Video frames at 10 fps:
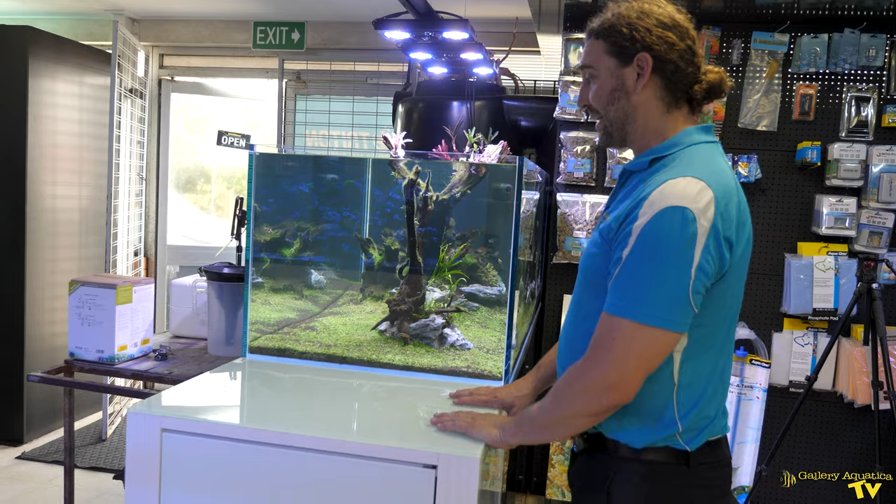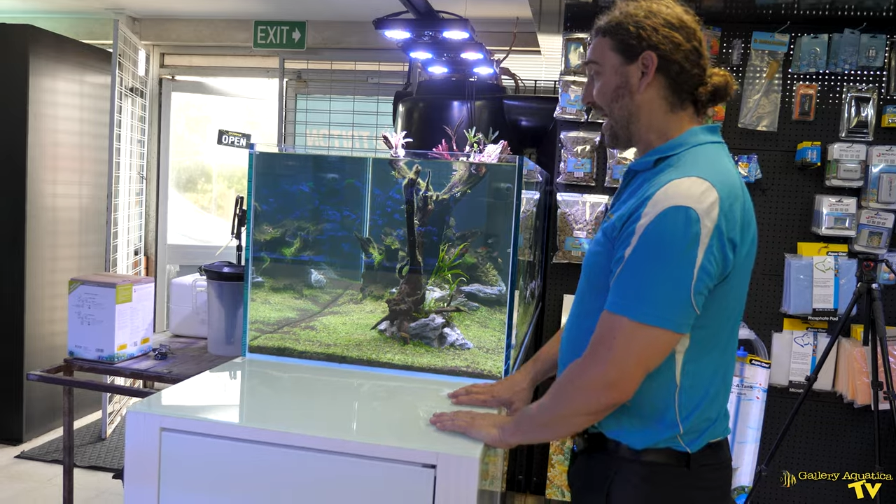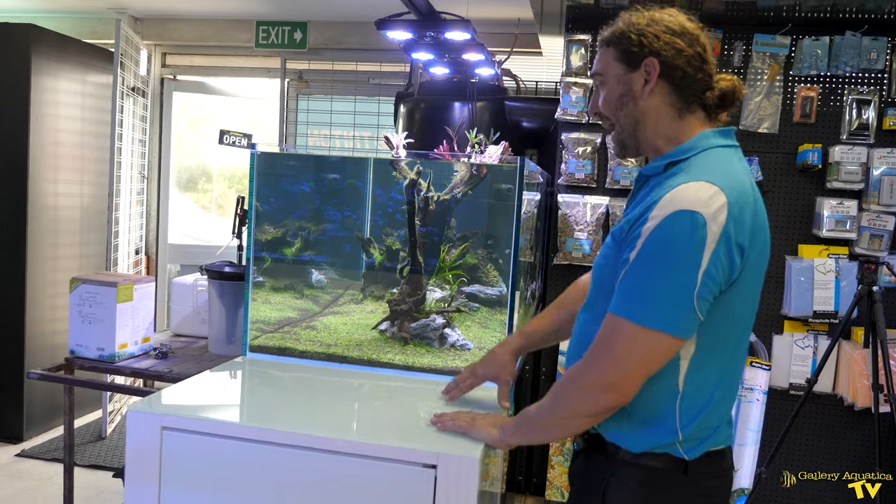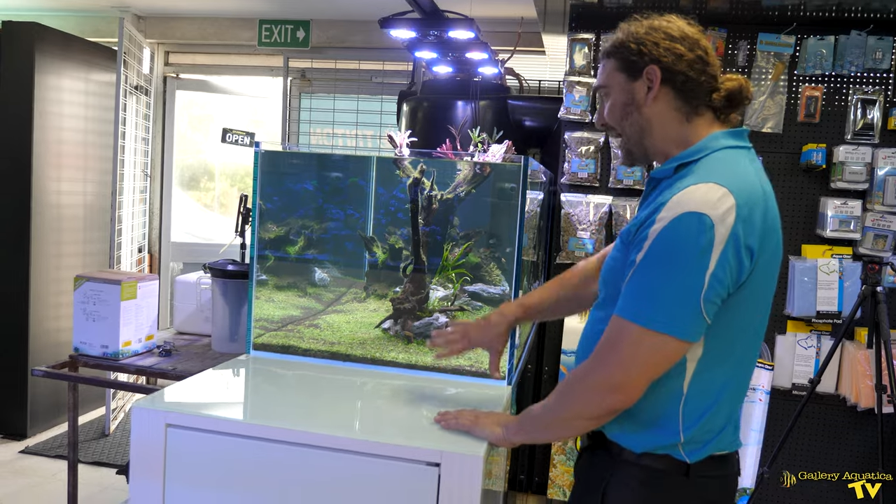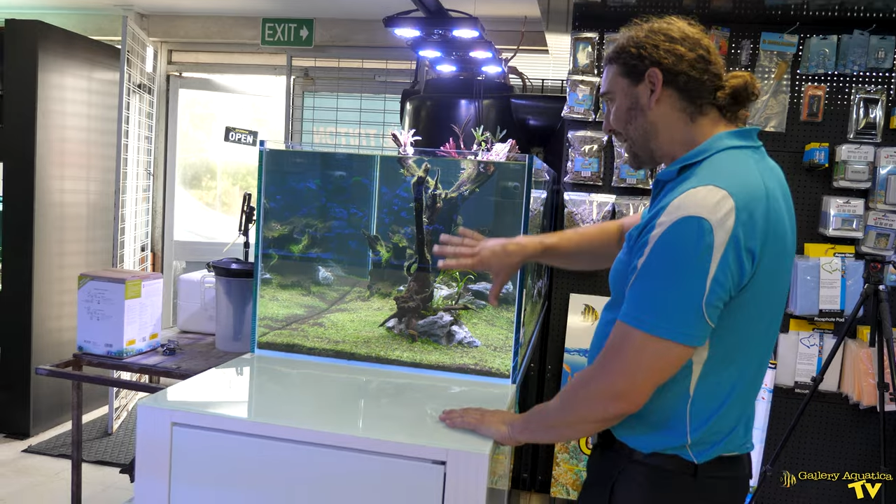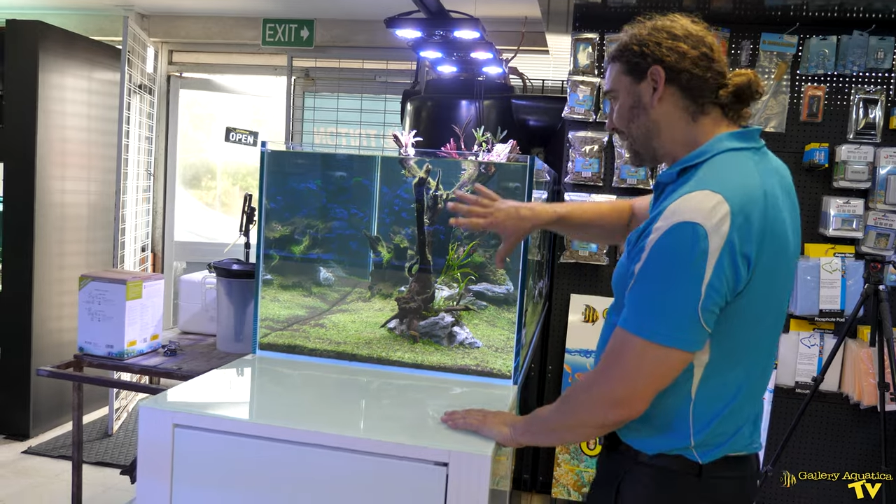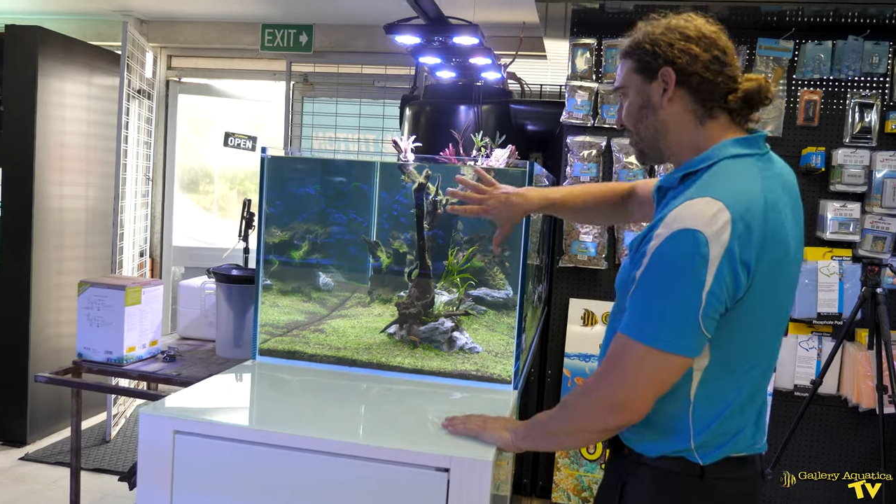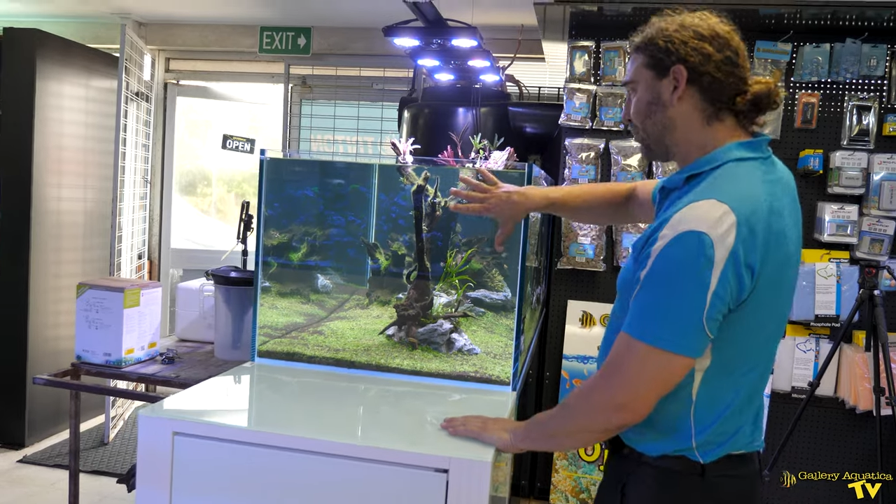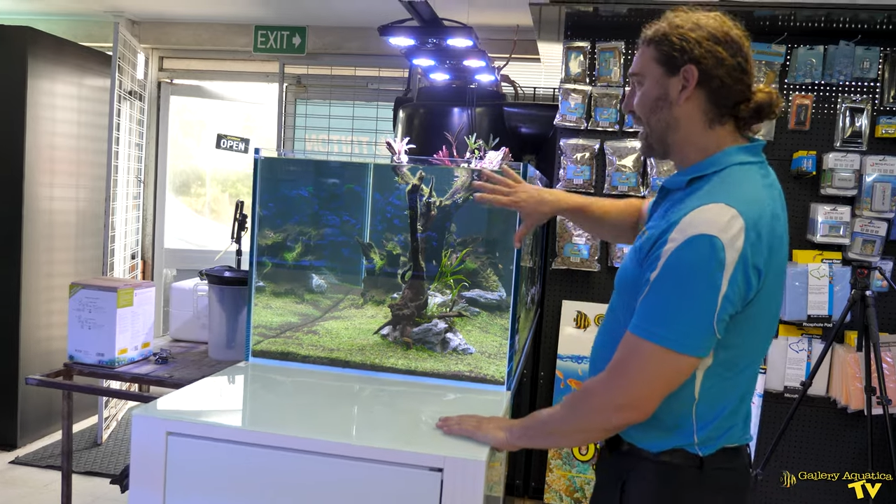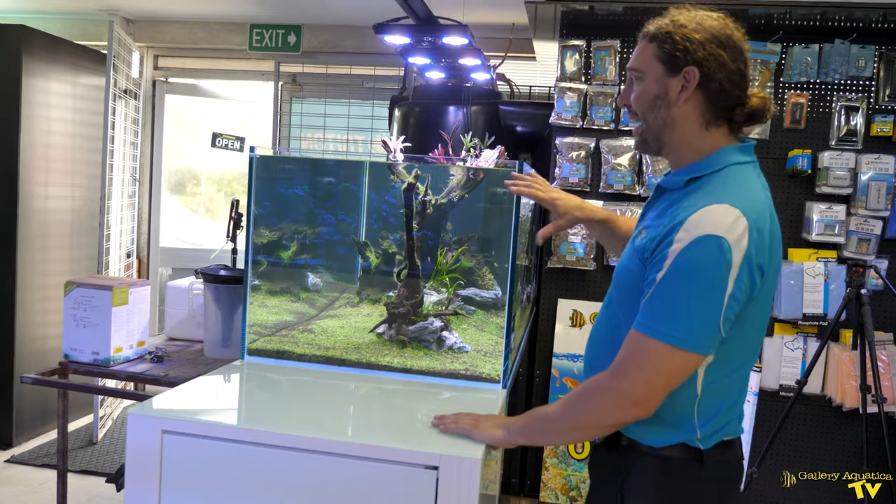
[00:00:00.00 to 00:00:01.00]
Cade
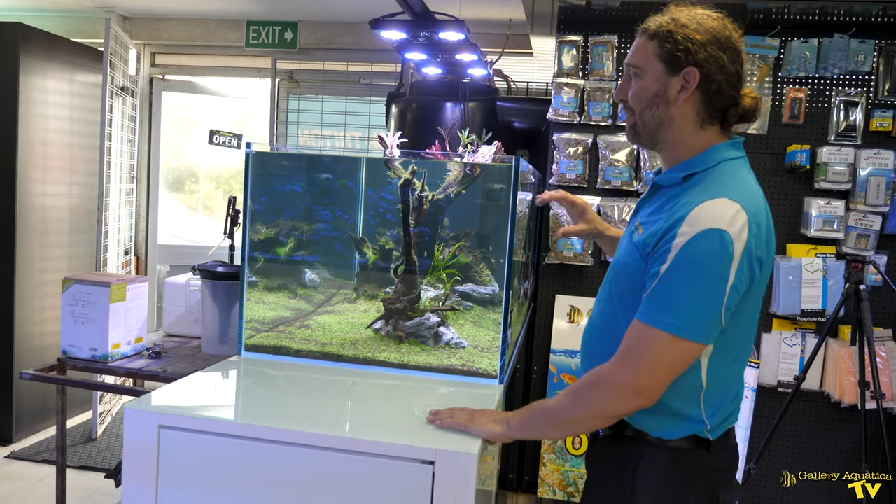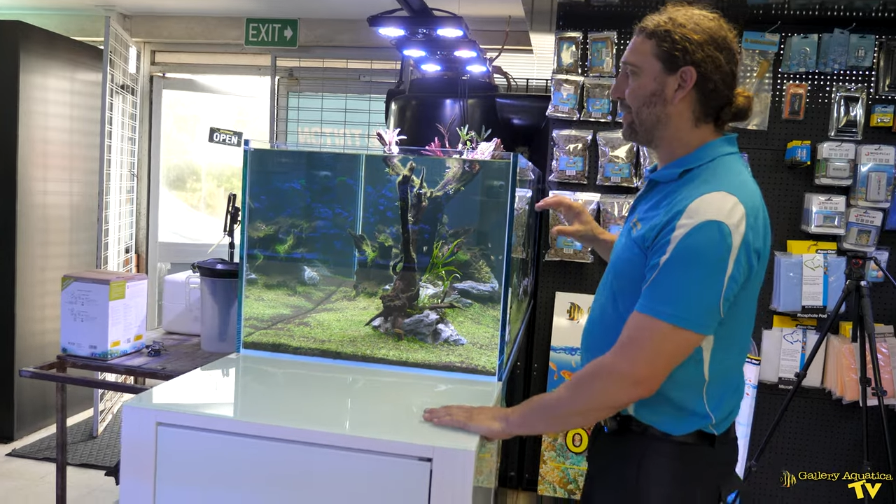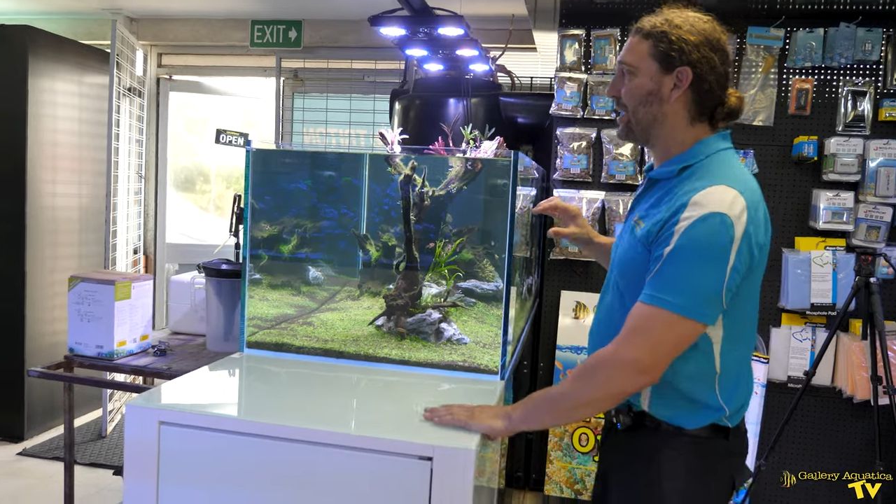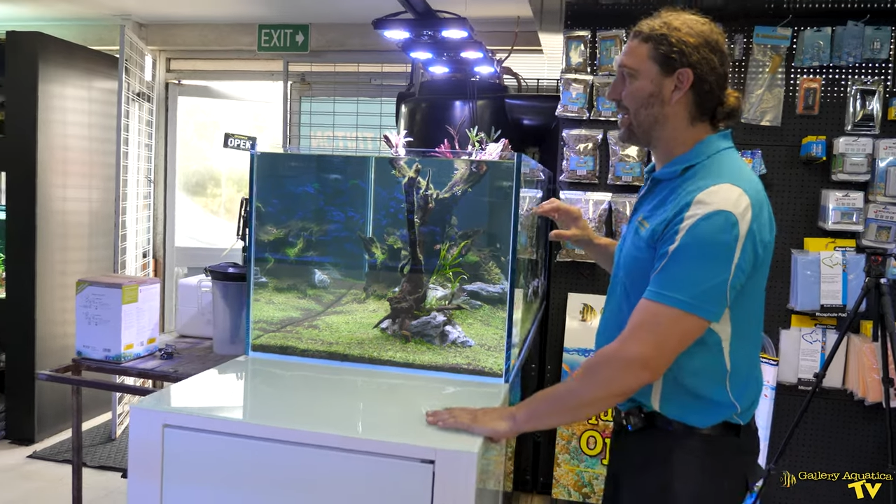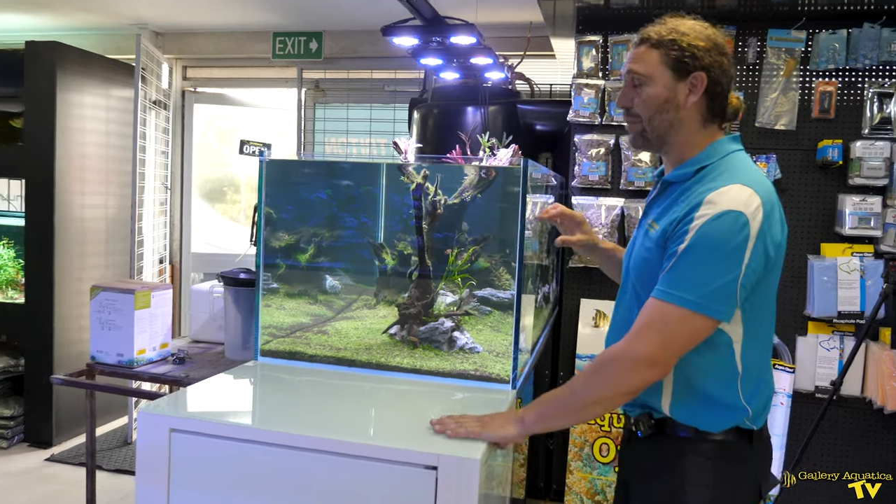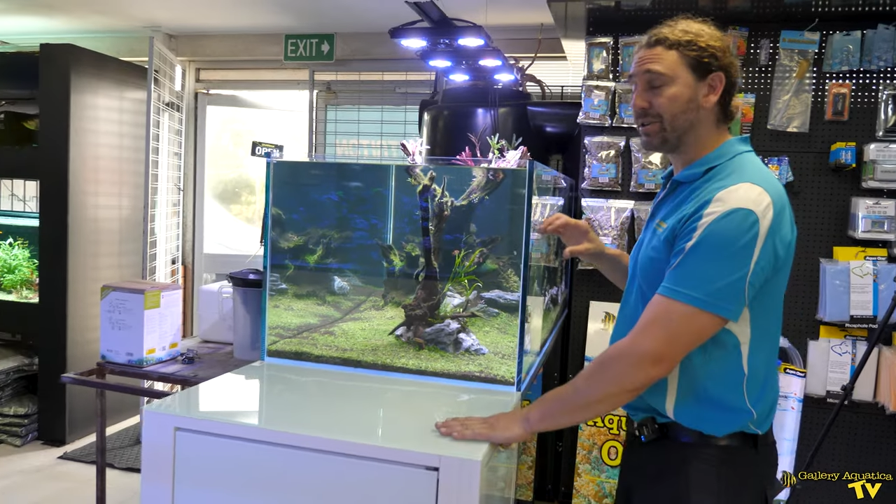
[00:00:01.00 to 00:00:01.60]
that we have here,